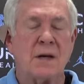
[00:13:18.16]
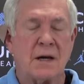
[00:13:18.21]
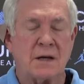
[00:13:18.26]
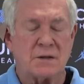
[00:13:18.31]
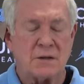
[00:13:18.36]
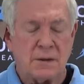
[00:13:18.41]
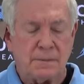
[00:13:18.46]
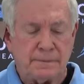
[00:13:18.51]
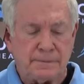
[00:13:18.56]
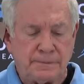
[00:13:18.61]

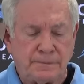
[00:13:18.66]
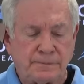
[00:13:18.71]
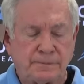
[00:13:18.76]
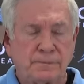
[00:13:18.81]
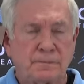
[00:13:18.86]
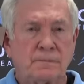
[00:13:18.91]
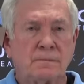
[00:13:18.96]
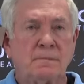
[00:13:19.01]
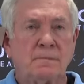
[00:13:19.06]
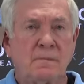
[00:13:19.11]
Yes.
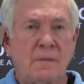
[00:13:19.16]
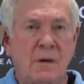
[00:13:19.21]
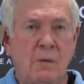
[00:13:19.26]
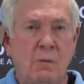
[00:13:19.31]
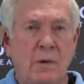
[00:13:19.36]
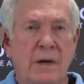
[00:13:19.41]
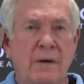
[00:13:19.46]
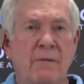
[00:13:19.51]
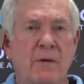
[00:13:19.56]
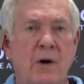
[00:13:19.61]
Okay.
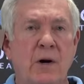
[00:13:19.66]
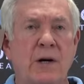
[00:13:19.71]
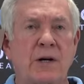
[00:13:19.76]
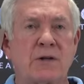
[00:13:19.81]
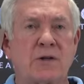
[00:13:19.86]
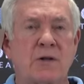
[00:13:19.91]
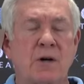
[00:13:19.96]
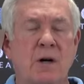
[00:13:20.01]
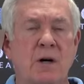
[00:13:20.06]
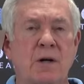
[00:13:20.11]
We have already
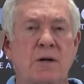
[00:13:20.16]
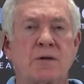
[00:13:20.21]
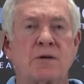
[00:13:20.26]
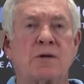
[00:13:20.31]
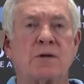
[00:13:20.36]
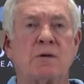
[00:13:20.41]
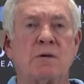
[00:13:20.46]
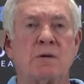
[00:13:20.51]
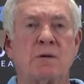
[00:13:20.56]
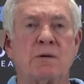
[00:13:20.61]
started
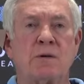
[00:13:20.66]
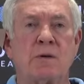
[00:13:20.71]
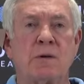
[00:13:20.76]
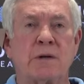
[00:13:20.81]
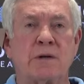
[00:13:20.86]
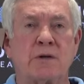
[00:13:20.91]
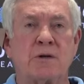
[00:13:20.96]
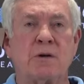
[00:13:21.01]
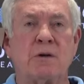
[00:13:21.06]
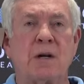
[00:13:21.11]
school, so
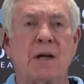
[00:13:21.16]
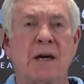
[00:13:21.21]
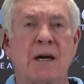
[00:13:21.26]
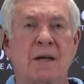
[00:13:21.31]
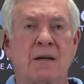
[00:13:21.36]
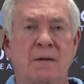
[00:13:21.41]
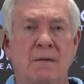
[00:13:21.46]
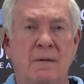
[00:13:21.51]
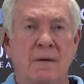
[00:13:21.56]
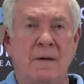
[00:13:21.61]
it's too
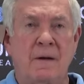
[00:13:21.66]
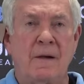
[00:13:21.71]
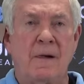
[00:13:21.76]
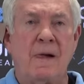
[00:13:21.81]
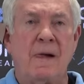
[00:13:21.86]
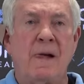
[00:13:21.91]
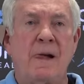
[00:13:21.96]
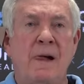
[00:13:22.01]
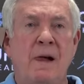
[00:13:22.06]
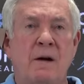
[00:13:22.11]
late
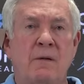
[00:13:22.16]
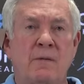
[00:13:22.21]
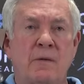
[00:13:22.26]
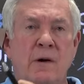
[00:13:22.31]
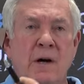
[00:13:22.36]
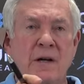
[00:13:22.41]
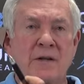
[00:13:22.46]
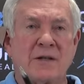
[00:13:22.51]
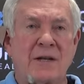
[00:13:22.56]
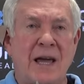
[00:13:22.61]

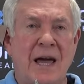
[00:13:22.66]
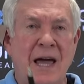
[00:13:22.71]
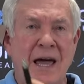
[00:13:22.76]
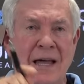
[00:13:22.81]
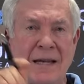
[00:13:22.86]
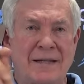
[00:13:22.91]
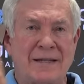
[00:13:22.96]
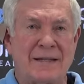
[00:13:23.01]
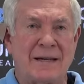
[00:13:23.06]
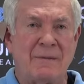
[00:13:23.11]
for us to
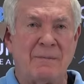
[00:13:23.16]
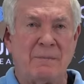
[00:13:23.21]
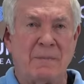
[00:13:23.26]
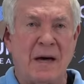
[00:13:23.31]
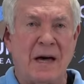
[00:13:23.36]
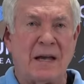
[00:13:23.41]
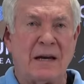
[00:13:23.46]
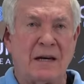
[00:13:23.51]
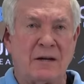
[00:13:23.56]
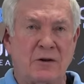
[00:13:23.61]
add
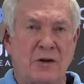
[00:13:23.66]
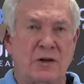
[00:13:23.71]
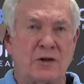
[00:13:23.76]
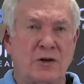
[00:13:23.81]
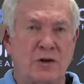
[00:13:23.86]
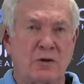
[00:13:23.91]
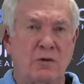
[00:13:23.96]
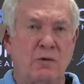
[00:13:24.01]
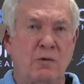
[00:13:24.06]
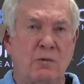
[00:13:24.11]
somebody to
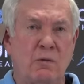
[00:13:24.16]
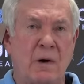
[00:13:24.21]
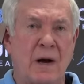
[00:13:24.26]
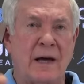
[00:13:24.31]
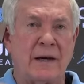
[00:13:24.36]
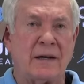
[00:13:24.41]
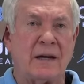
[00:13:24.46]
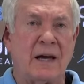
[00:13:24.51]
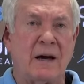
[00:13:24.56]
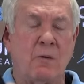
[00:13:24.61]
school
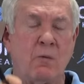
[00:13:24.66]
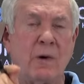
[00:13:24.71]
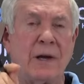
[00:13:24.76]
right now.